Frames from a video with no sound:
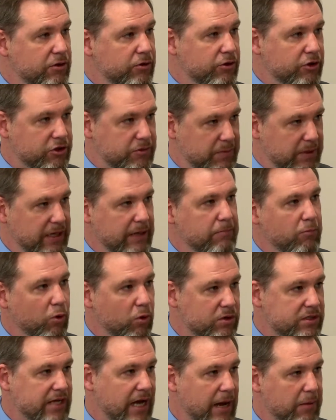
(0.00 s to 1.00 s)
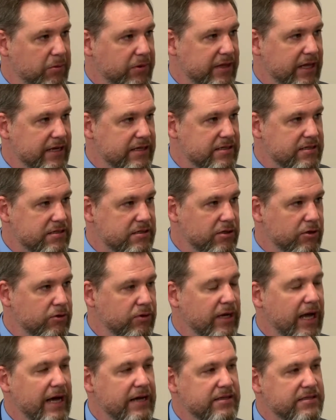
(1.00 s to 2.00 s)
You're spending more time with that student
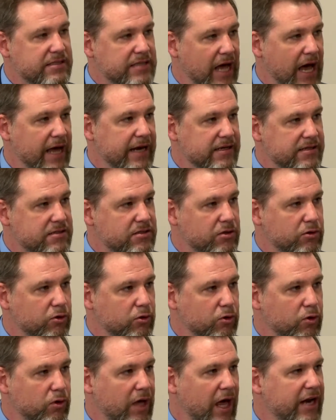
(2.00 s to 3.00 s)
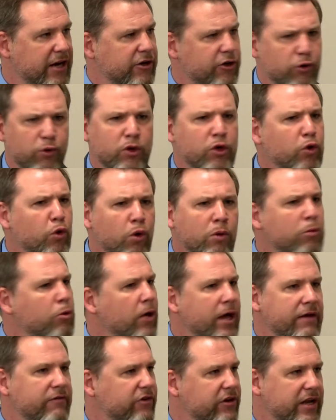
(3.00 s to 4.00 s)
outside of school, kind of doing normal
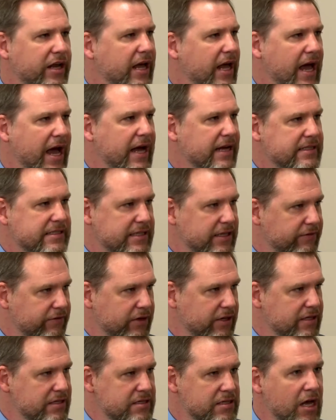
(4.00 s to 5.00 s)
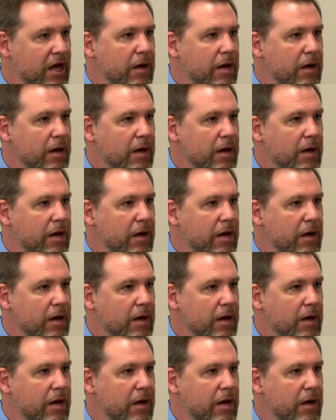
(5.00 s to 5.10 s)
everyday activities,